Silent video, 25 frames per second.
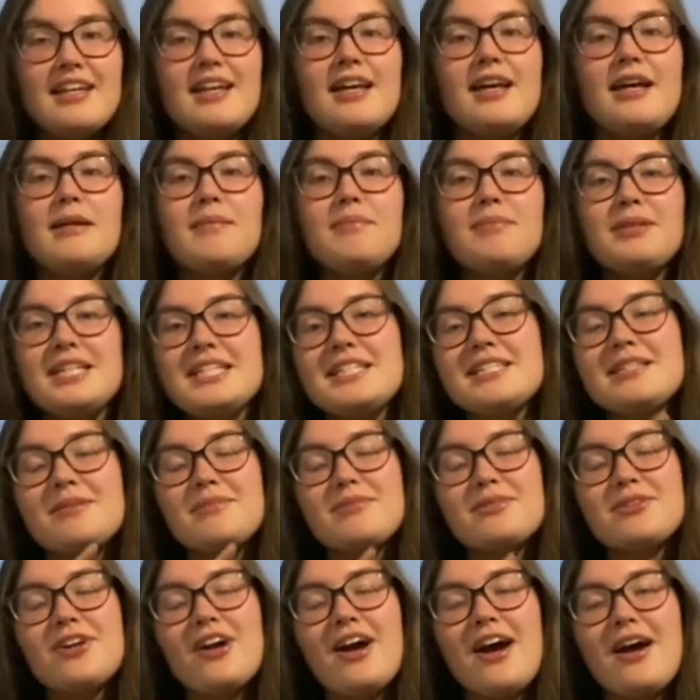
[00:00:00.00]
Please
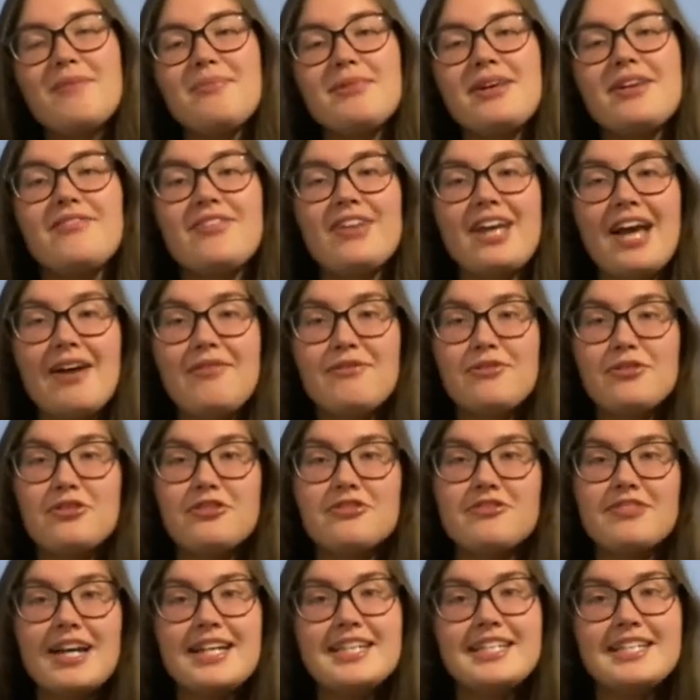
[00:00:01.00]
subscribe if you haven't
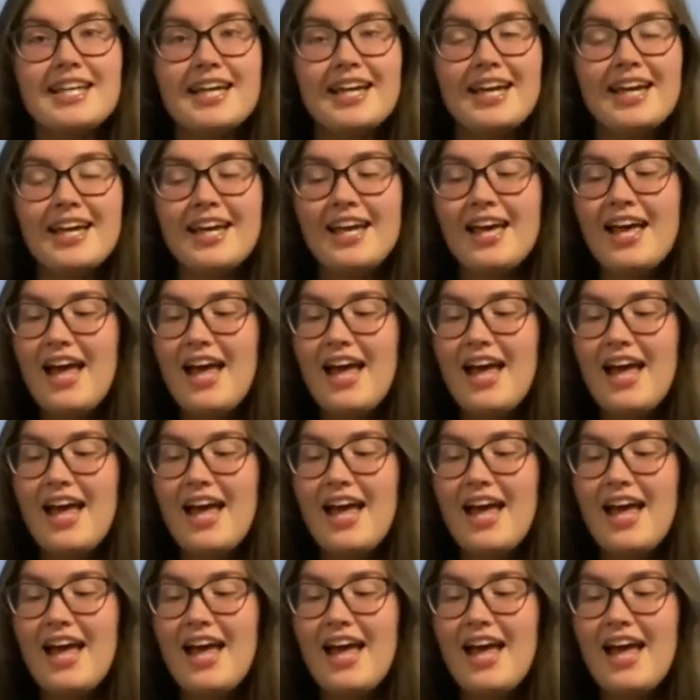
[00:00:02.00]
already.